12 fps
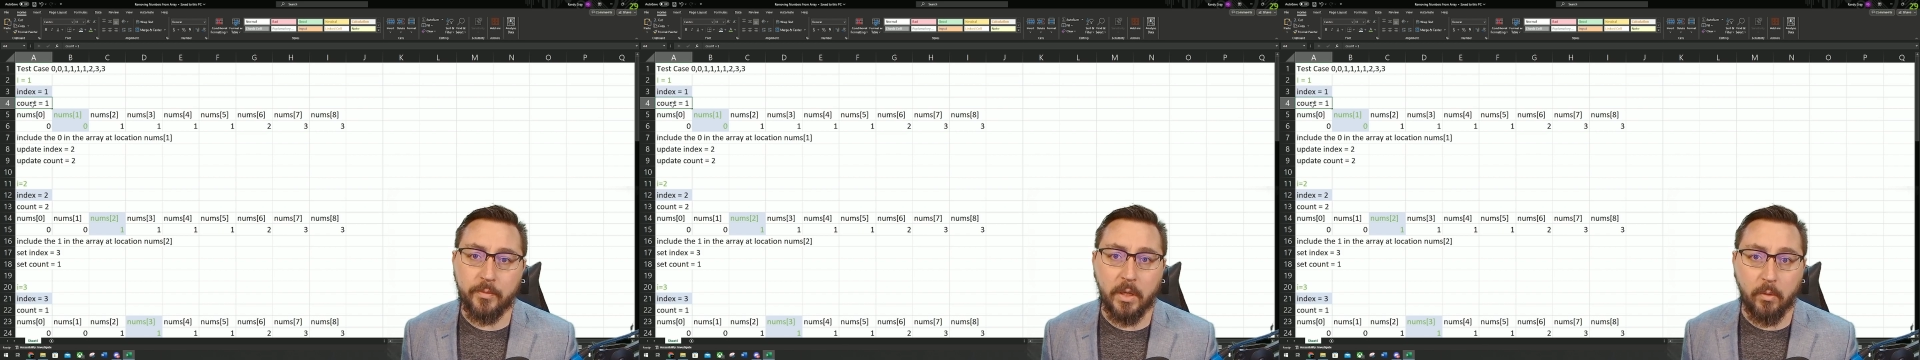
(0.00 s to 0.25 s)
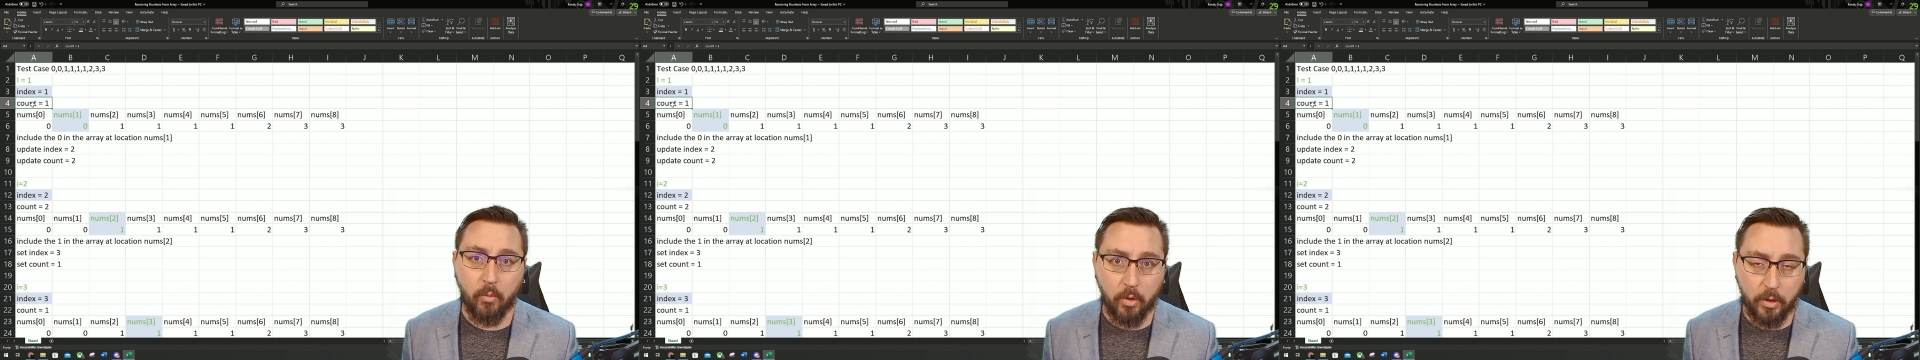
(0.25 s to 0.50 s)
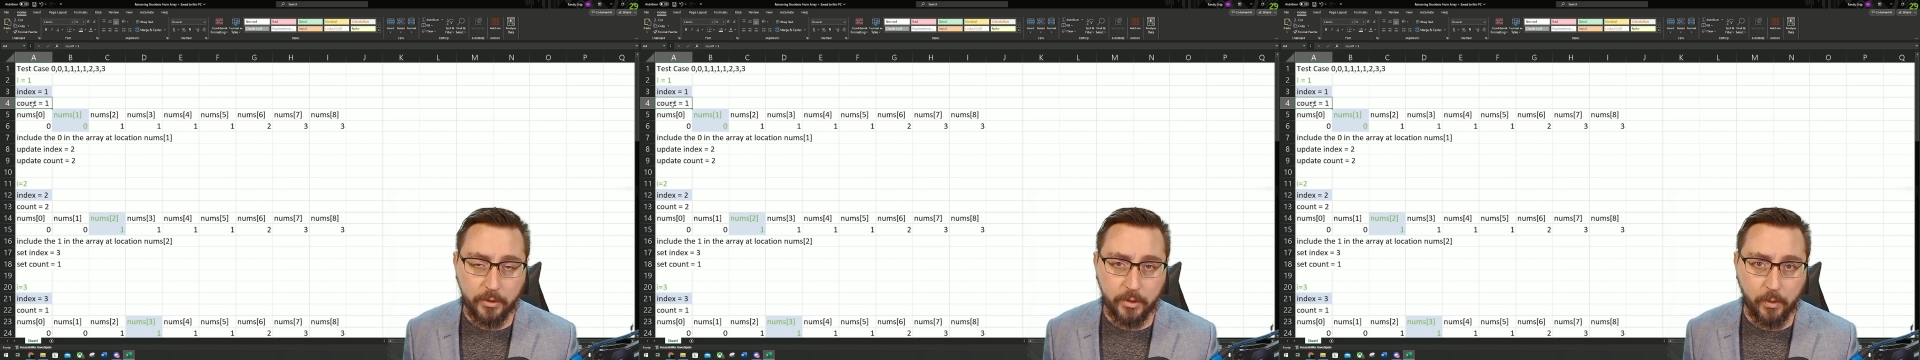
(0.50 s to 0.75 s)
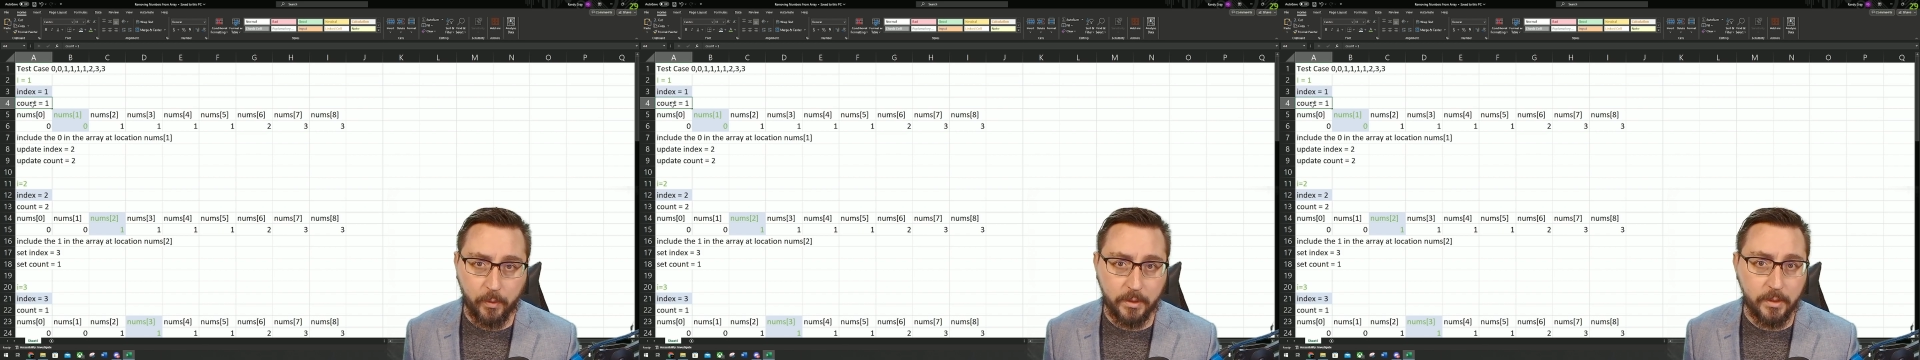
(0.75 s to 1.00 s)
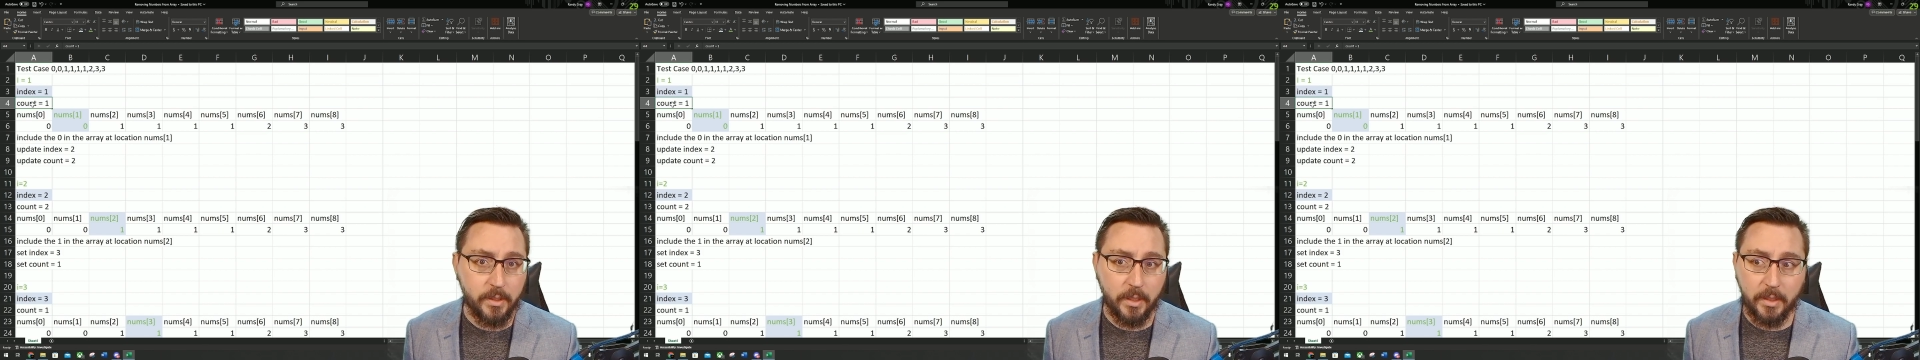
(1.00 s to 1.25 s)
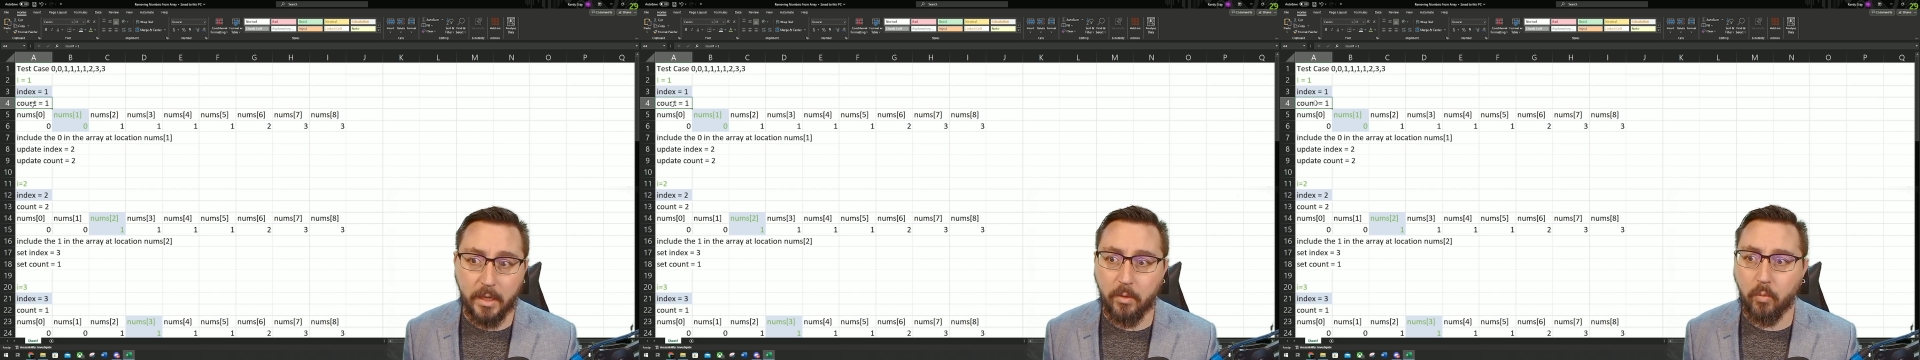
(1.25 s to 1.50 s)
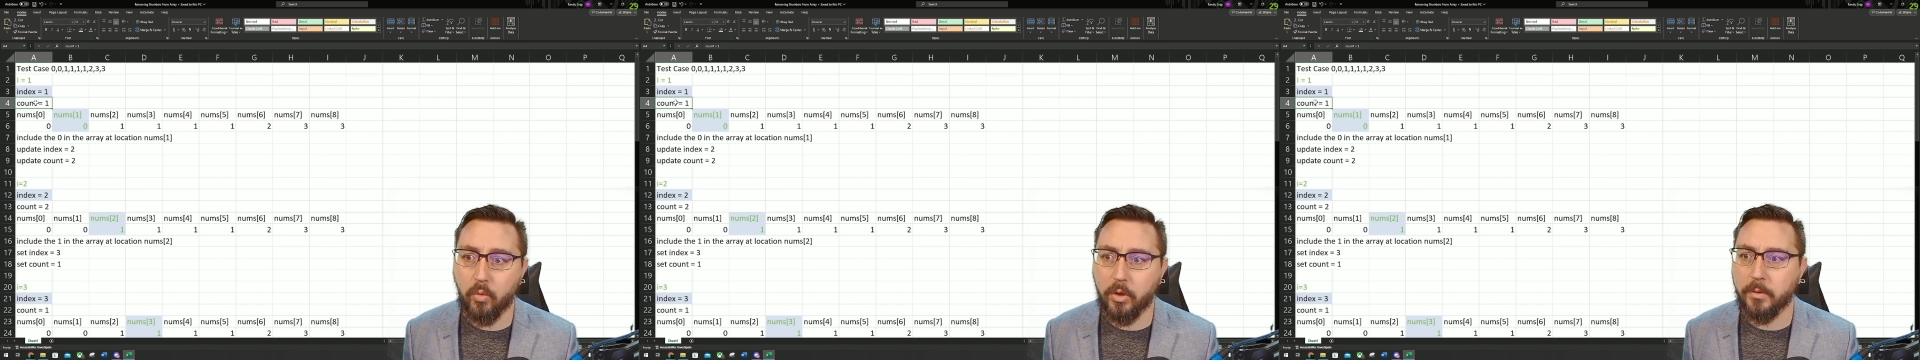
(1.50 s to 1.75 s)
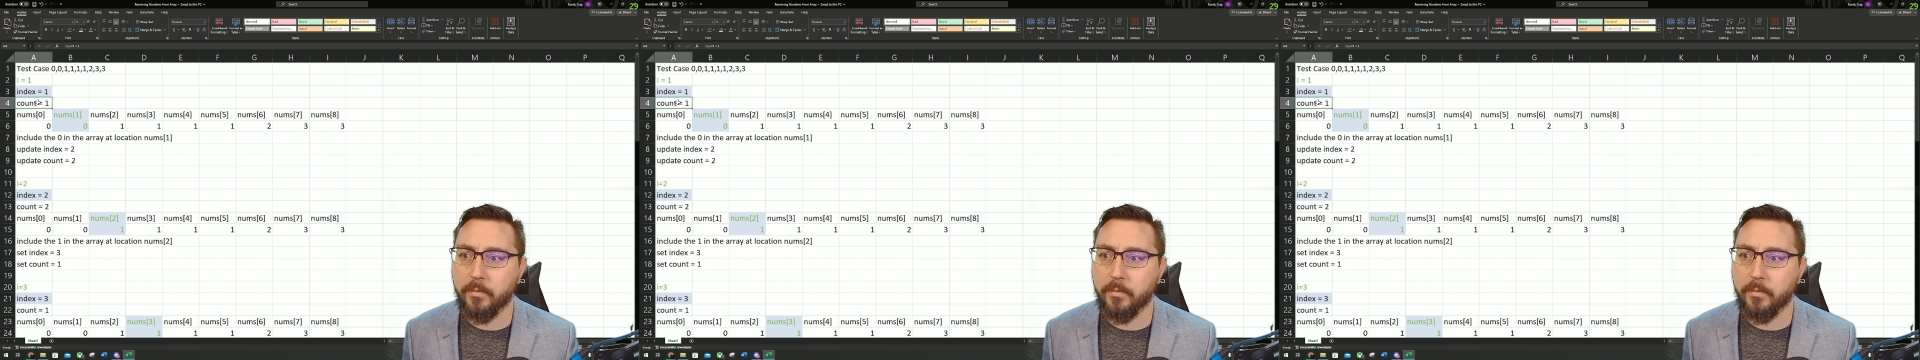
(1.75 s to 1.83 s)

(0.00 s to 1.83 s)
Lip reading: and we're also going to set that at 1.